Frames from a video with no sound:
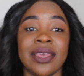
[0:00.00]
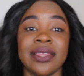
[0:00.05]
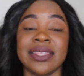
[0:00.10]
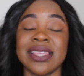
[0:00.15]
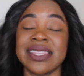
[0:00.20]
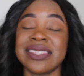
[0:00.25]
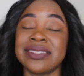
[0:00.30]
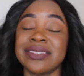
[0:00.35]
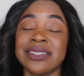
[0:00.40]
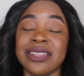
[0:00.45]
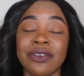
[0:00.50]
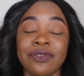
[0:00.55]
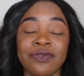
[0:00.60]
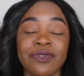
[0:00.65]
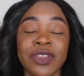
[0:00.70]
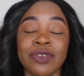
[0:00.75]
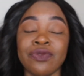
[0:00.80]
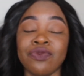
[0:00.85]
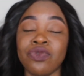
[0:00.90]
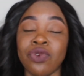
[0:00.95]
there's
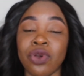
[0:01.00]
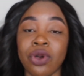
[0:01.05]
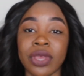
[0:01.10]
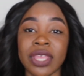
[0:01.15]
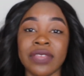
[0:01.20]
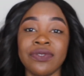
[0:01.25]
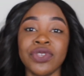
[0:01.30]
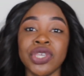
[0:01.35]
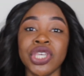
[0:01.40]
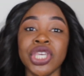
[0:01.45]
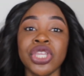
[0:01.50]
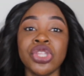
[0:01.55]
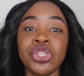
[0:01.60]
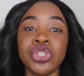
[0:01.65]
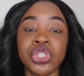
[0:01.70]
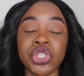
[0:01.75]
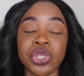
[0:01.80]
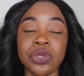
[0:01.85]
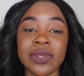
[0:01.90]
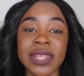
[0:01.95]
nothing wrong. If you can
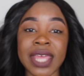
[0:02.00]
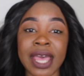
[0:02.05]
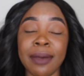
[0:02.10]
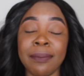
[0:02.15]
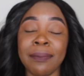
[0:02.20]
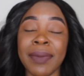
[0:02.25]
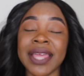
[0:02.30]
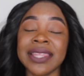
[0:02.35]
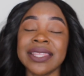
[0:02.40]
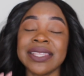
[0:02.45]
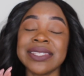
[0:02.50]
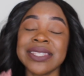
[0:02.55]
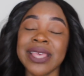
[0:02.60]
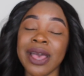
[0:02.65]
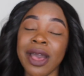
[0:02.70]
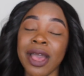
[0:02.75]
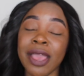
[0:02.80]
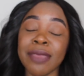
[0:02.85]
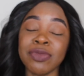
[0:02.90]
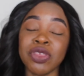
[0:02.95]
do that by the
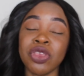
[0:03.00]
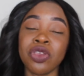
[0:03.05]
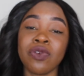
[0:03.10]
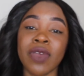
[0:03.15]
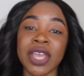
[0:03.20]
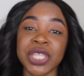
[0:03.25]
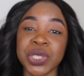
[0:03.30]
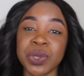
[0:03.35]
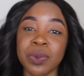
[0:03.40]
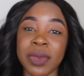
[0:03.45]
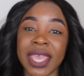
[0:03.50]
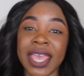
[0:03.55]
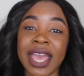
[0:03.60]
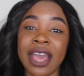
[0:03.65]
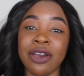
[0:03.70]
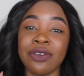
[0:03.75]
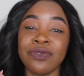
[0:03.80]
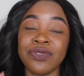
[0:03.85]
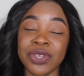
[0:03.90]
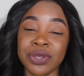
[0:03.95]
time you graduate
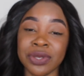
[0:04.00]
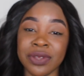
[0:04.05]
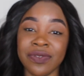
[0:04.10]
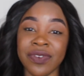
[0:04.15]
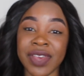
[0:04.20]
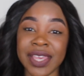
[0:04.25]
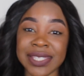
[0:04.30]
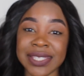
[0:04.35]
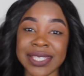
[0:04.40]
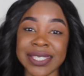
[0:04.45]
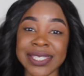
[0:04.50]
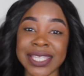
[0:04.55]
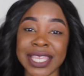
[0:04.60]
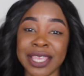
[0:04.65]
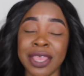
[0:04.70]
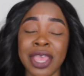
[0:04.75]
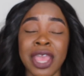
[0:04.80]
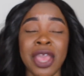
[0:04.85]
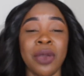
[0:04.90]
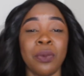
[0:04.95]
out of
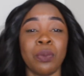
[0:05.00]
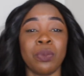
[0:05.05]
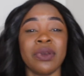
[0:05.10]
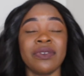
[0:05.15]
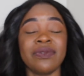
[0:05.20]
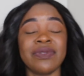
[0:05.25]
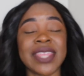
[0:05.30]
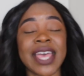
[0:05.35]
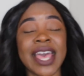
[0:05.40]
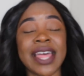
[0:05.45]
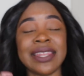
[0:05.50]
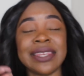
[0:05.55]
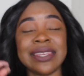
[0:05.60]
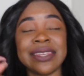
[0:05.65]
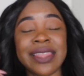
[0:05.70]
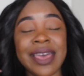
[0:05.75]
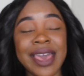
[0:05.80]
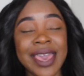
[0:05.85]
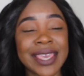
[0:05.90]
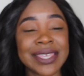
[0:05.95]
university with that
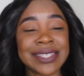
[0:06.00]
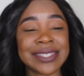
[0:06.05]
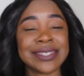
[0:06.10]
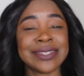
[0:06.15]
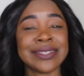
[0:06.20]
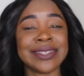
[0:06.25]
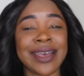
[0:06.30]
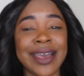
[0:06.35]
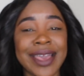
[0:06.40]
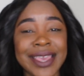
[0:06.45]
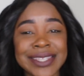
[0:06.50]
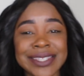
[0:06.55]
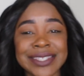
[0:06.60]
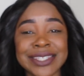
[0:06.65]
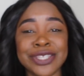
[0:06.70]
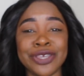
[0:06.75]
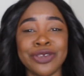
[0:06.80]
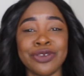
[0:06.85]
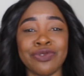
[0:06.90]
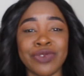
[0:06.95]
nice
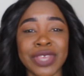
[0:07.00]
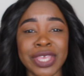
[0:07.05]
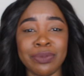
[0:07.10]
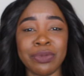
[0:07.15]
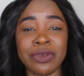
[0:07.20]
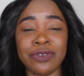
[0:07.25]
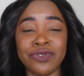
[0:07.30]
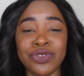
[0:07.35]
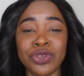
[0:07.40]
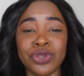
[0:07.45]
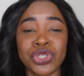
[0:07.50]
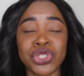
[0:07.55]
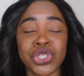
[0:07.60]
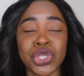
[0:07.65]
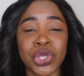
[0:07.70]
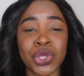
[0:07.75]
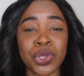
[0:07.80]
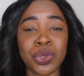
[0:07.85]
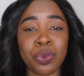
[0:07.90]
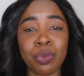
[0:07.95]
degree, with your
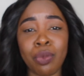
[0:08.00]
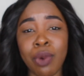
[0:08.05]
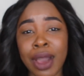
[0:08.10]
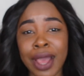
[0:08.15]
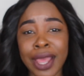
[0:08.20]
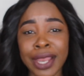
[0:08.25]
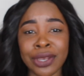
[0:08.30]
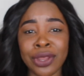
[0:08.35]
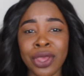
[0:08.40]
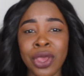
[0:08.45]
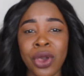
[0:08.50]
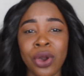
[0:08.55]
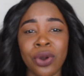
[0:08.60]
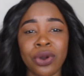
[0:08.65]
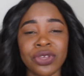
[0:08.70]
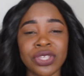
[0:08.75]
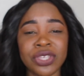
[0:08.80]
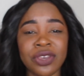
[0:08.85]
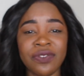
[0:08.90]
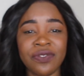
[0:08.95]
2-1
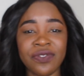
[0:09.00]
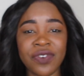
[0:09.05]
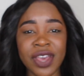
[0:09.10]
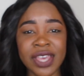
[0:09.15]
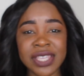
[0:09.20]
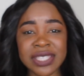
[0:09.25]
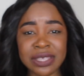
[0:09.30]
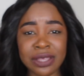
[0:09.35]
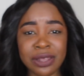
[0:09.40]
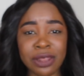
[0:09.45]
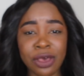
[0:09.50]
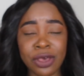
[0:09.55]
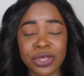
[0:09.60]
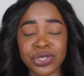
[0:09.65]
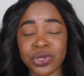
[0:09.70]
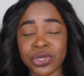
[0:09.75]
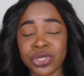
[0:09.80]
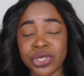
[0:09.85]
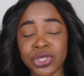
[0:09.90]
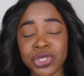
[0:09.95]
or your first
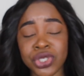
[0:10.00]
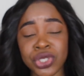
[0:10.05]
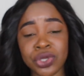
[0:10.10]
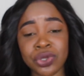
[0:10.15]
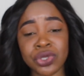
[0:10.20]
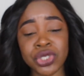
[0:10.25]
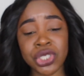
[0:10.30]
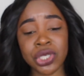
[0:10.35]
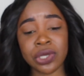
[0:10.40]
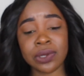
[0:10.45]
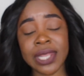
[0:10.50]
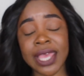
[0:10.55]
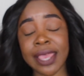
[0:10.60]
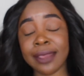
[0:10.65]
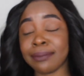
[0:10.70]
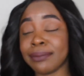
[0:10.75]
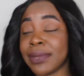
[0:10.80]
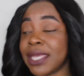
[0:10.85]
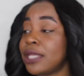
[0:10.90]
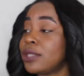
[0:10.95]
class or your 2-2,
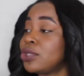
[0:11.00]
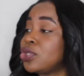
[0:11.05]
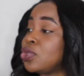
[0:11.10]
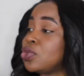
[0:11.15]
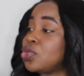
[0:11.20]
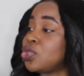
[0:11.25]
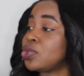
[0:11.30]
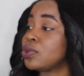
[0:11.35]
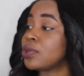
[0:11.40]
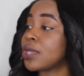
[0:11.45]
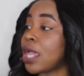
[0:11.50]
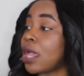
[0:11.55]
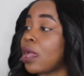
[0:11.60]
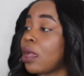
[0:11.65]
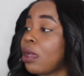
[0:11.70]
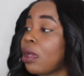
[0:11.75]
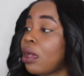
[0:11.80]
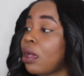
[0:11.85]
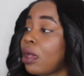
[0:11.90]
like me, 2-2 girl,